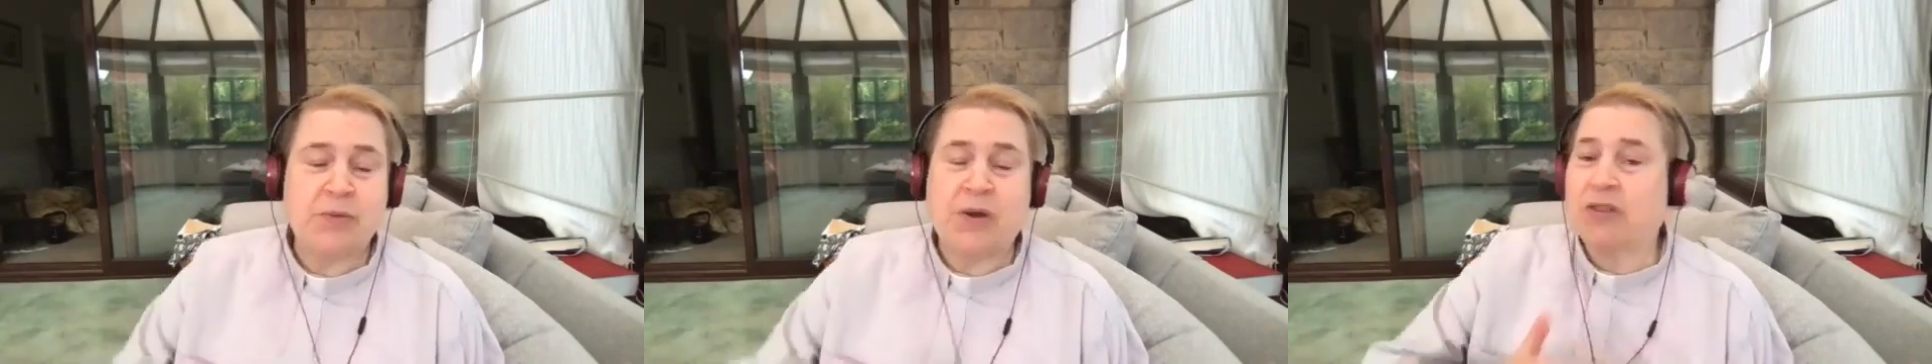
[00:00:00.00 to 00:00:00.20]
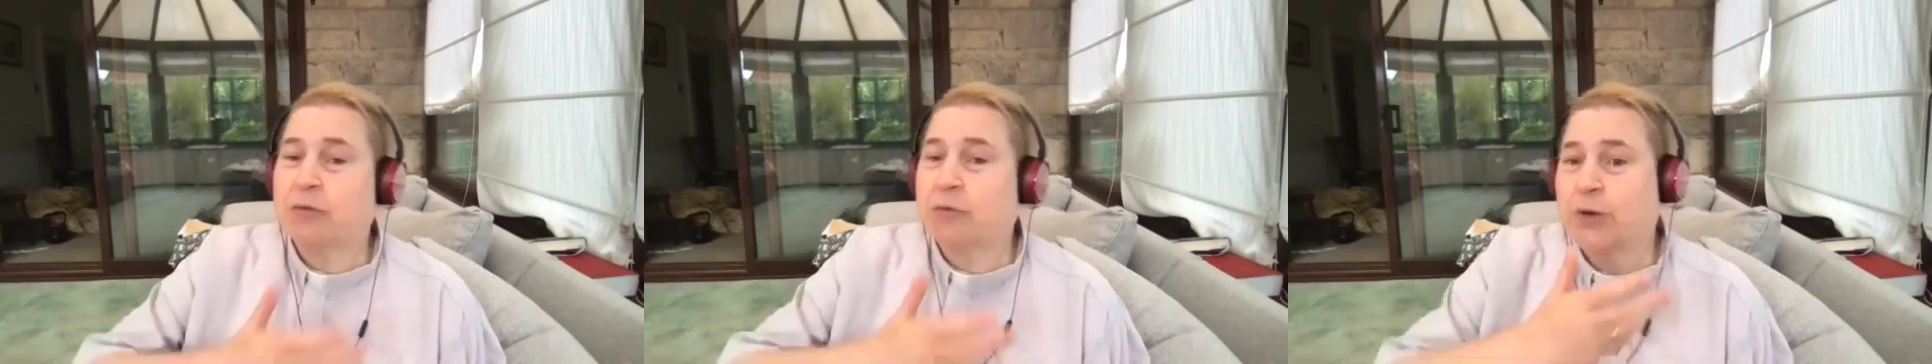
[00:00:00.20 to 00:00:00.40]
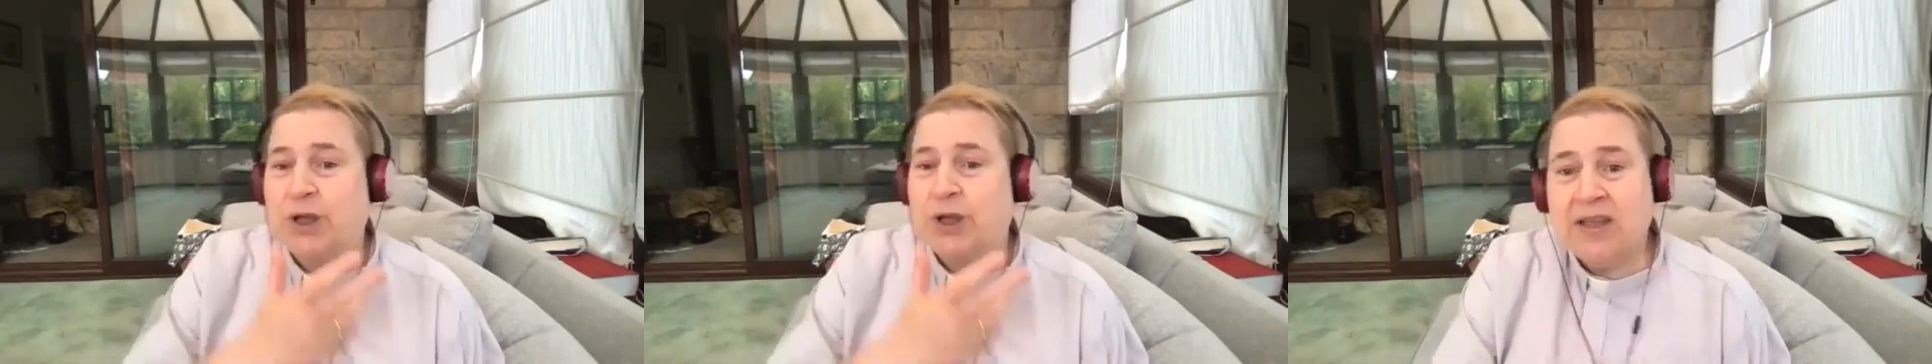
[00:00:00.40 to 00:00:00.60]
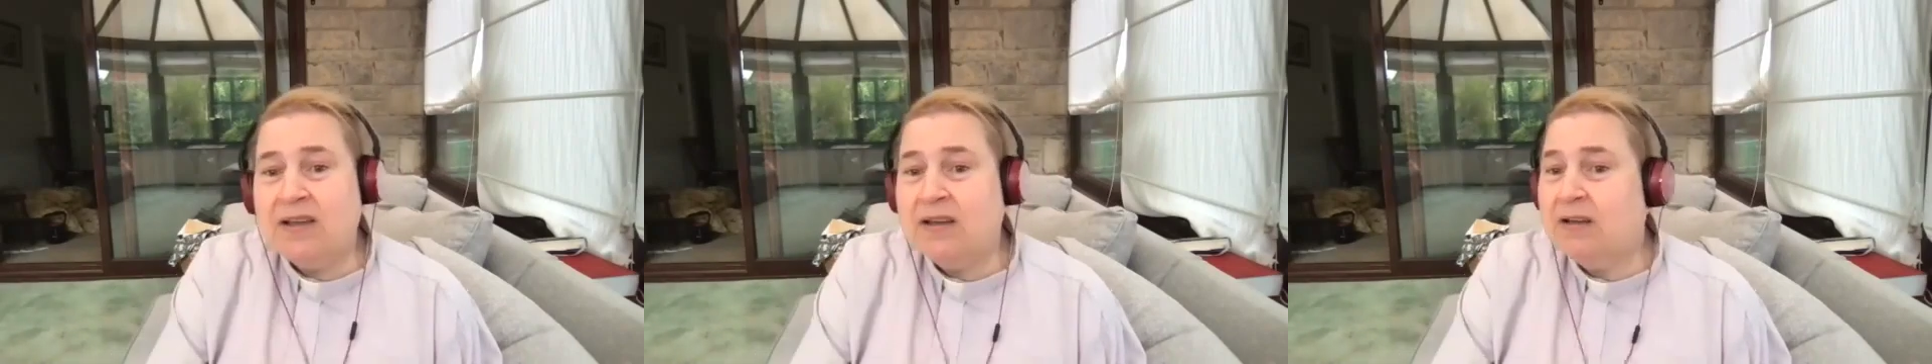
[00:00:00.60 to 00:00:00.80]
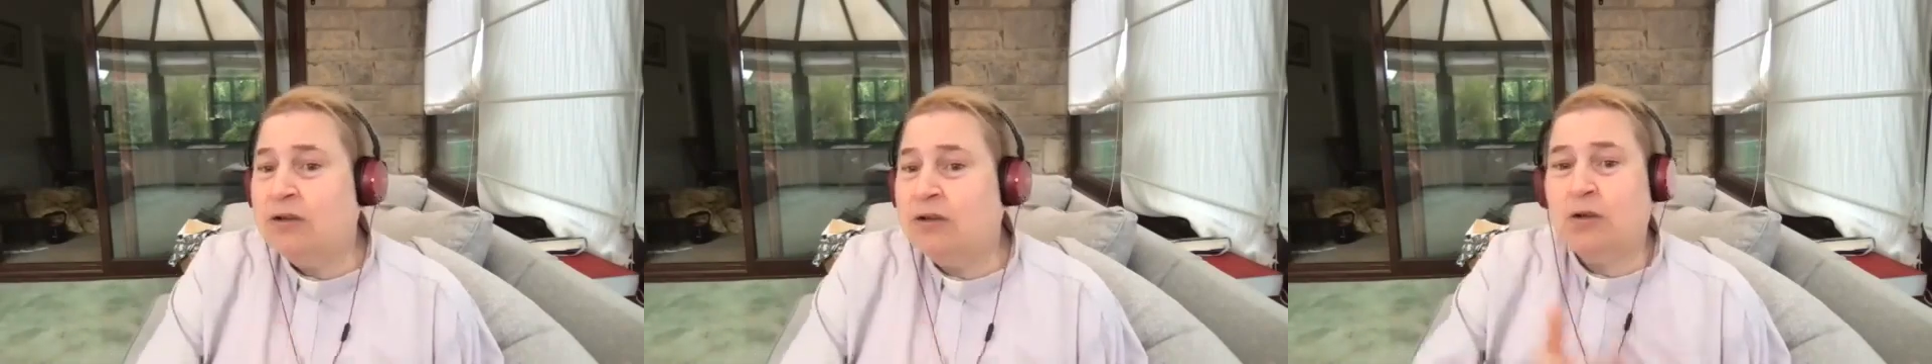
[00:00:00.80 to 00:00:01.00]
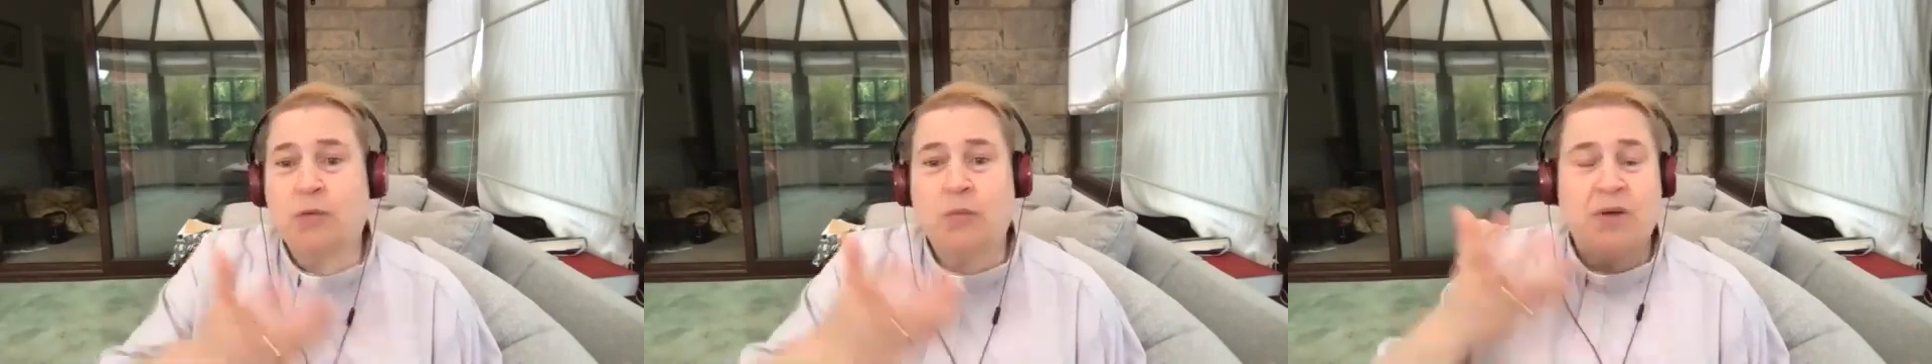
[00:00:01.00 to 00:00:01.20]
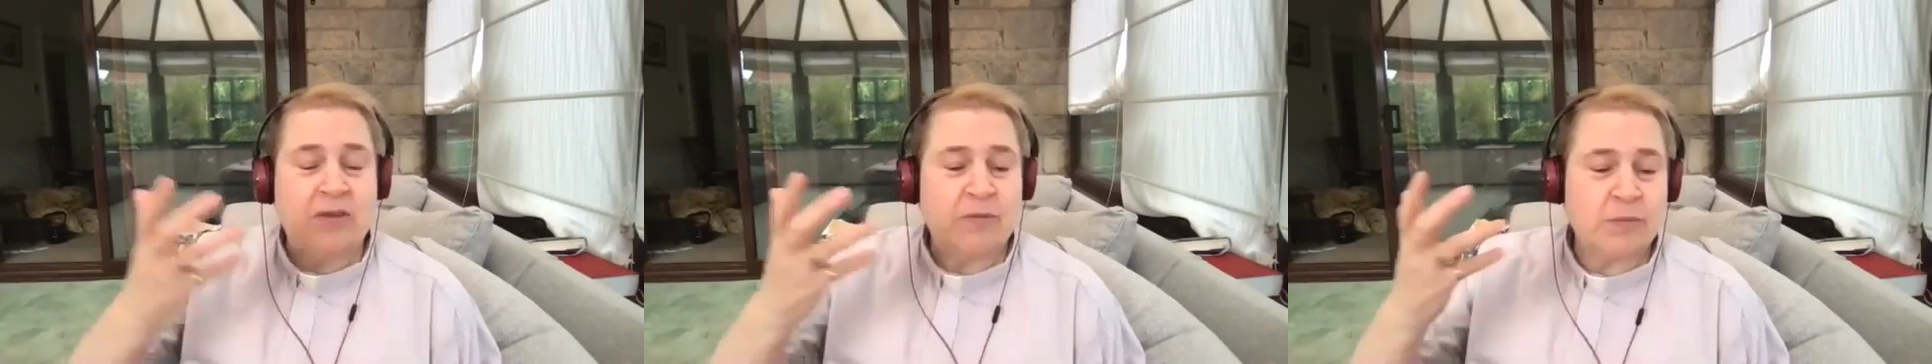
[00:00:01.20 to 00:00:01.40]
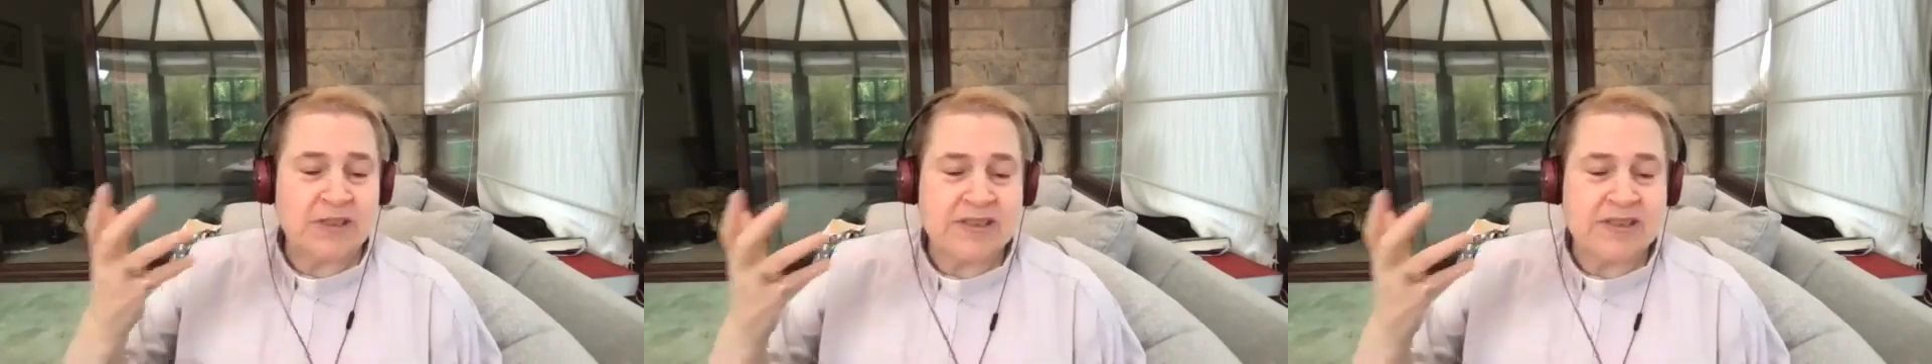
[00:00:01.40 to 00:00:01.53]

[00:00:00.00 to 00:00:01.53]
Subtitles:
whether we're ill or whether we're